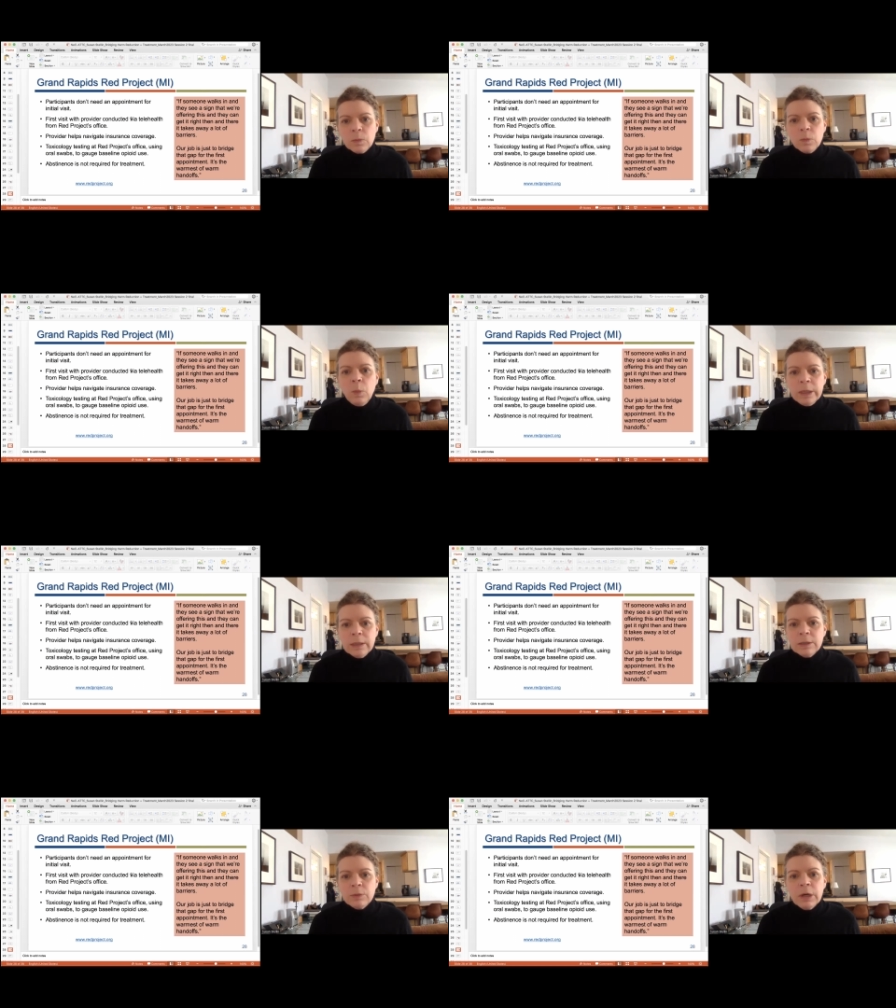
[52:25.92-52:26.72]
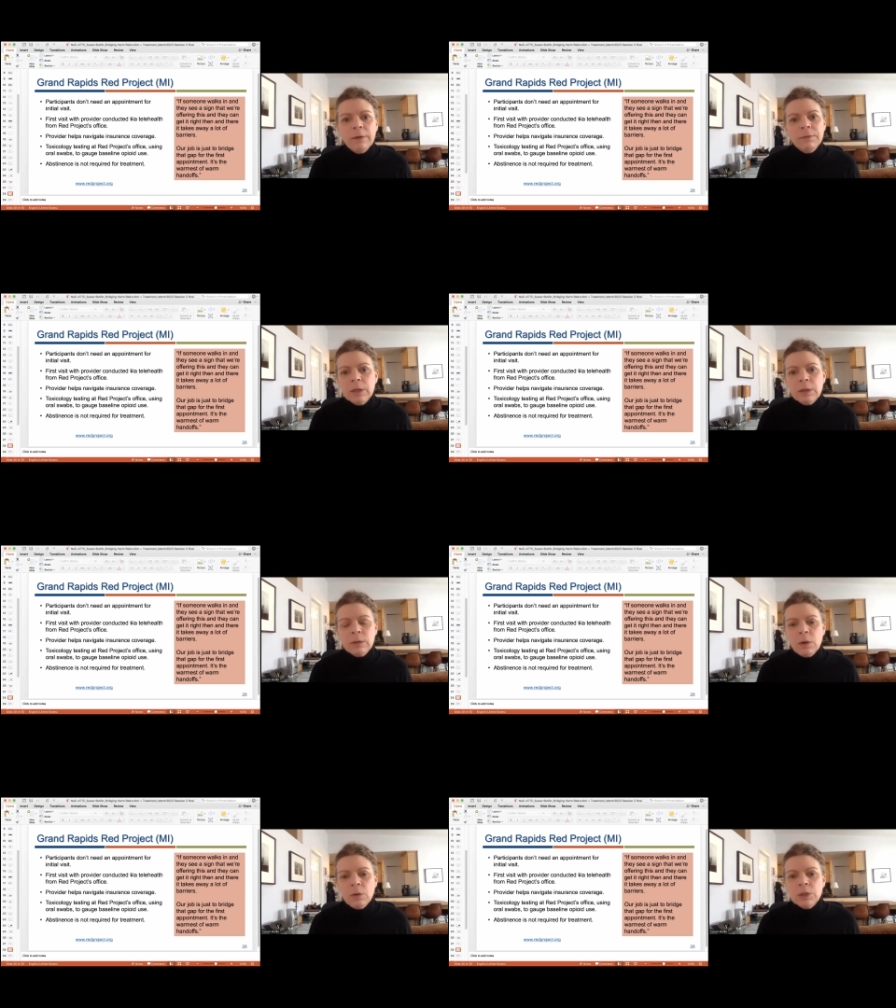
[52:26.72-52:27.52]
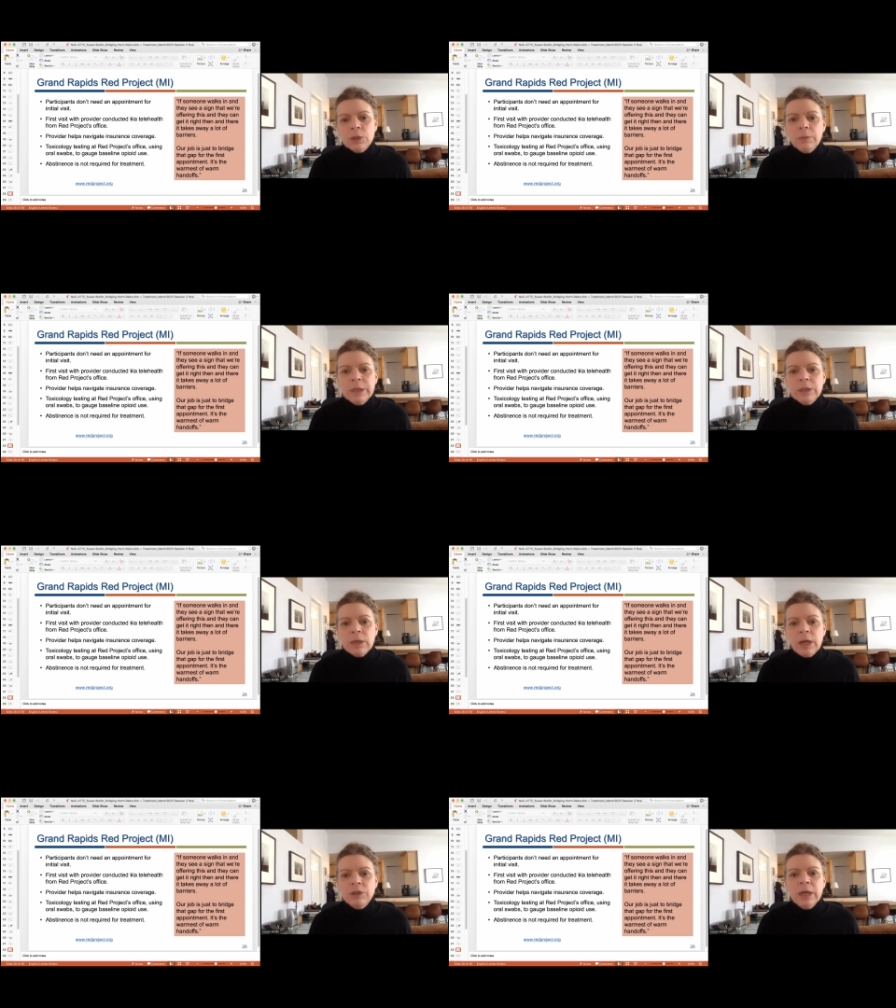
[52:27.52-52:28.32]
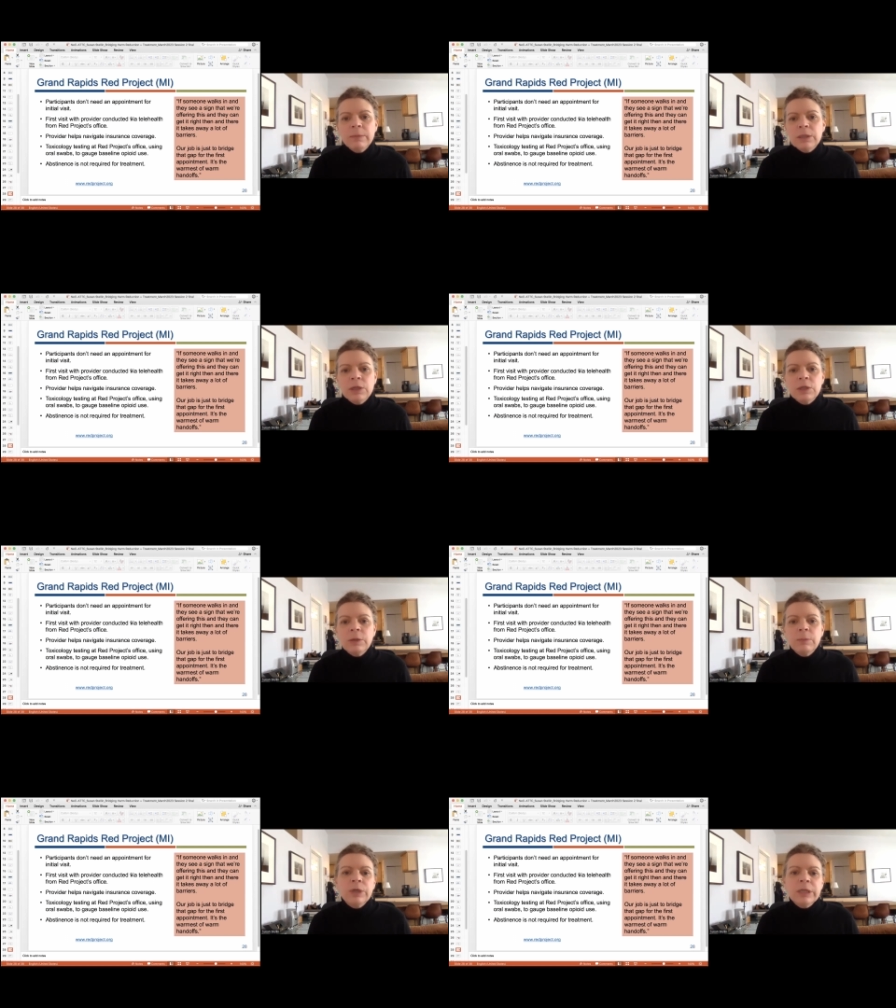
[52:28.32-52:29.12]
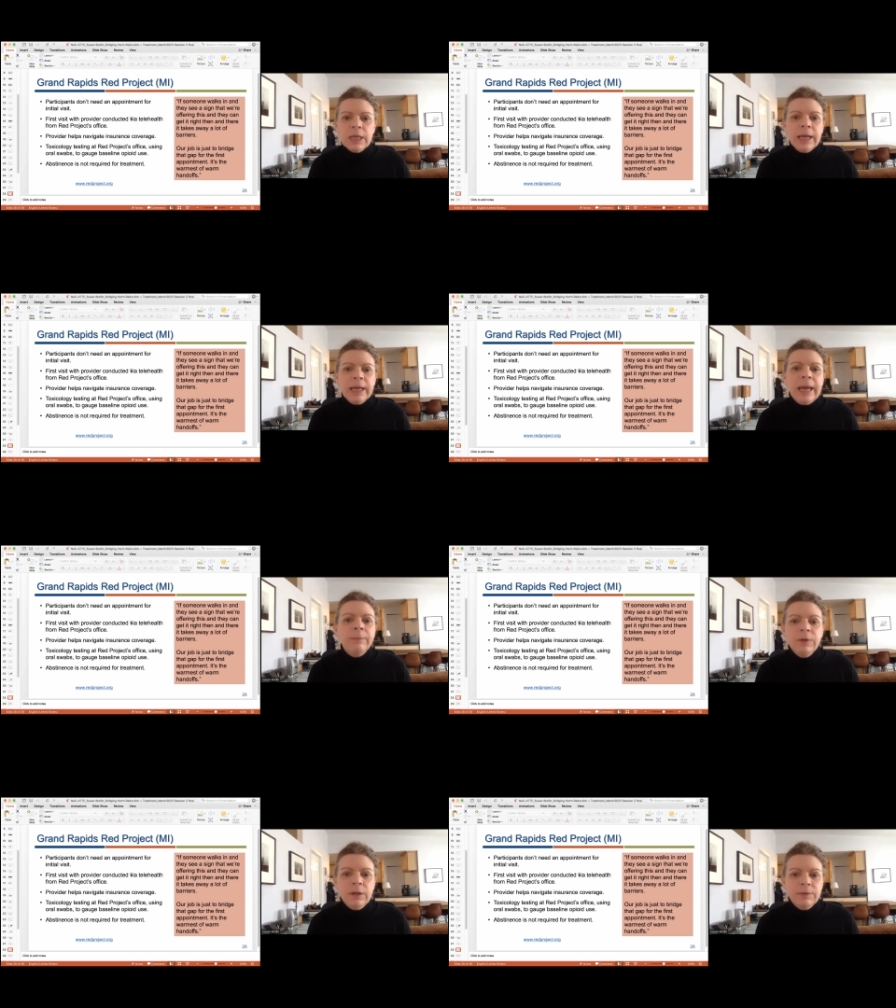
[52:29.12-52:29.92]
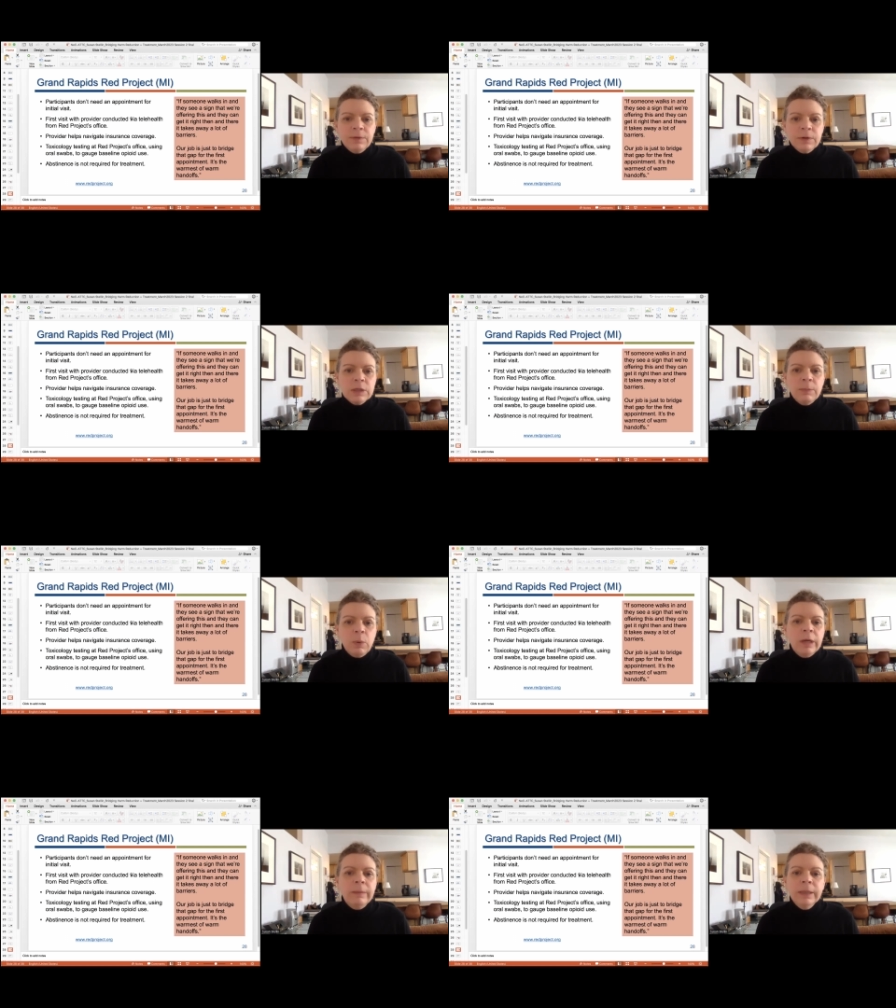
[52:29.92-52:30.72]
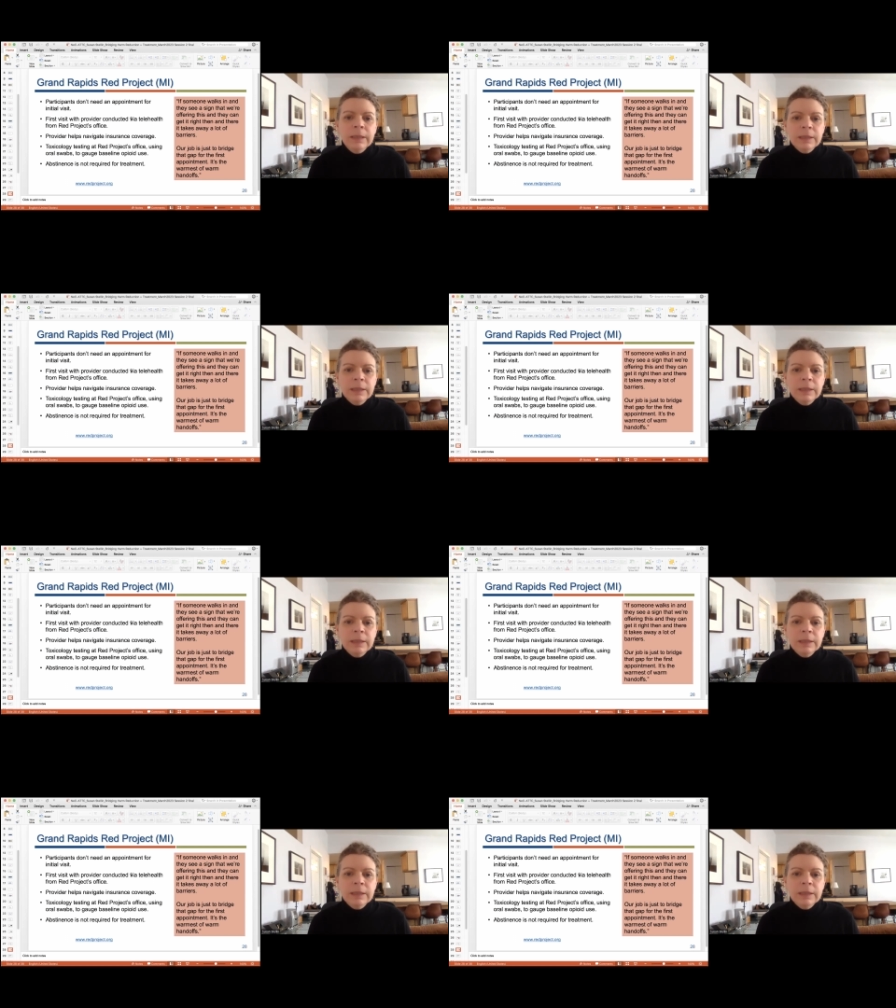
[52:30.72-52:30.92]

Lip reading: what this recovery coach told me, our job is just to bridge that gap for the first appointment.